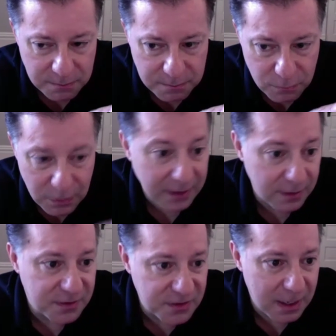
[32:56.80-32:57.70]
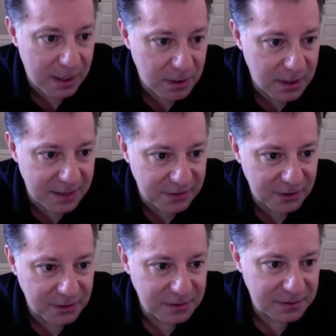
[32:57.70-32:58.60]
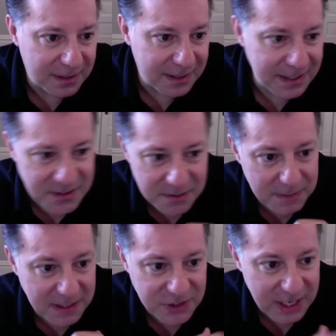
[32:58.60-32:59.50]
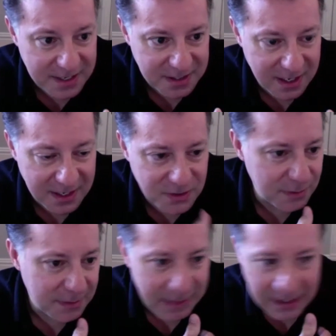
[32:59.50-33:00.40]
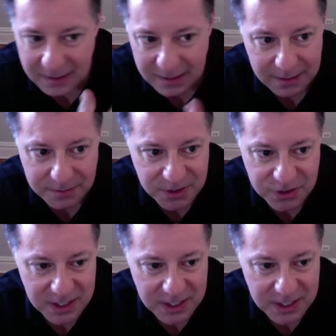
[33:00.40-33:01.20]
records that were classical. He's a big jazz guy. So he was a jazz